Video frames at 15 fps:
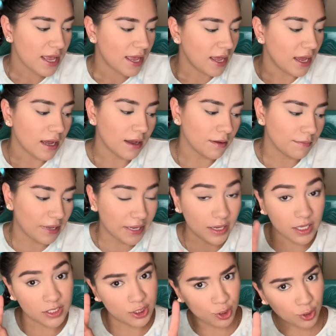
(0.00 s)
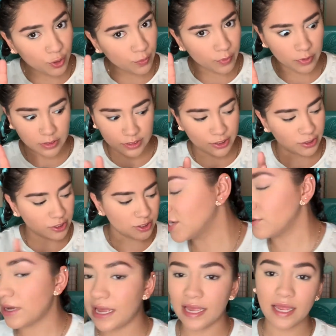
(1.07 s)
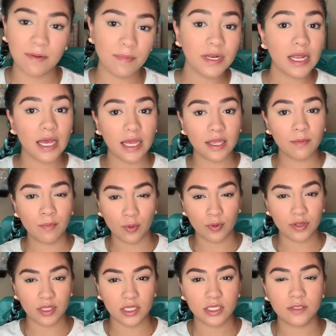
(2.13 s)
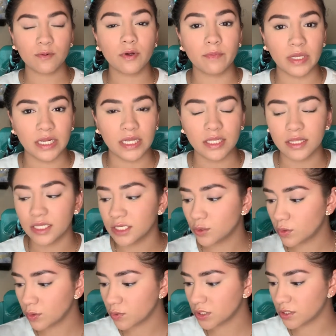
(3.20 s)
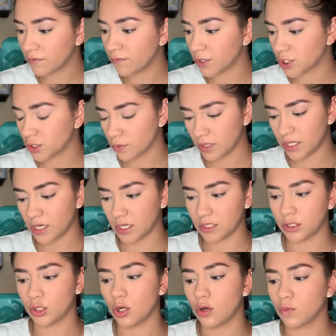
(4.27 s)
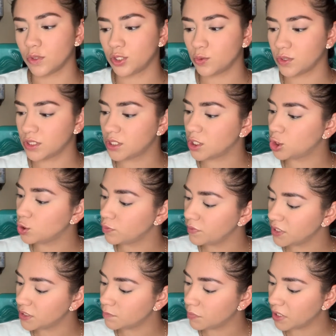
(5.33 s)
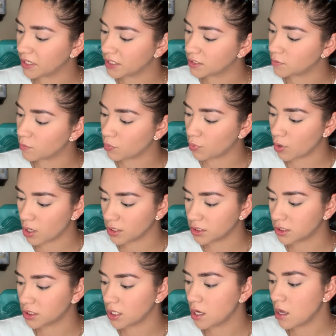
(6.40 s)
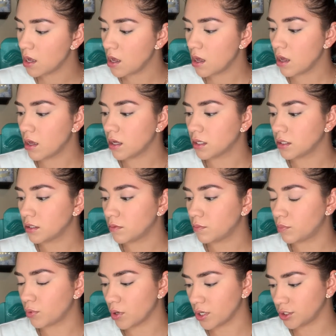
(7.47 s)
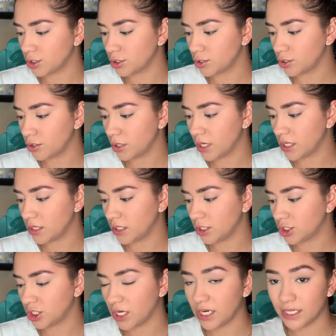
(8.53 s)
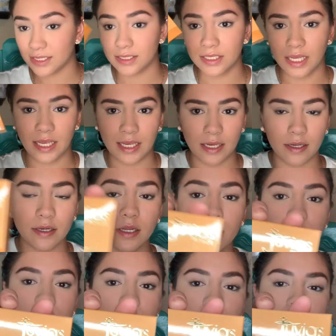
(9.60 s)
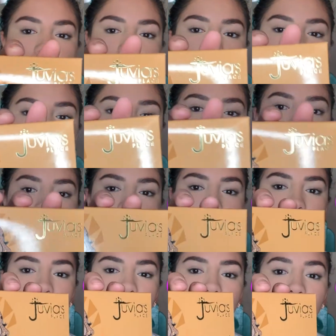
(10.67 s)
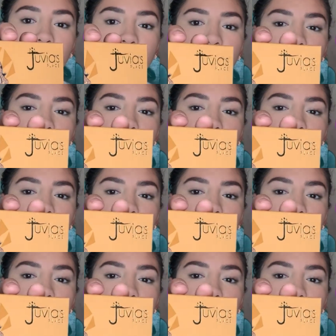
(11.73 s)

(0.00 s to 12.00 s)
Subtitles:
I got two bronzers. So I had been eyeing both of these for a minute. This one was the first one that I saw, which was the Juvia's Place bronzed bronzer in the shade Tan. So this is what it looks like.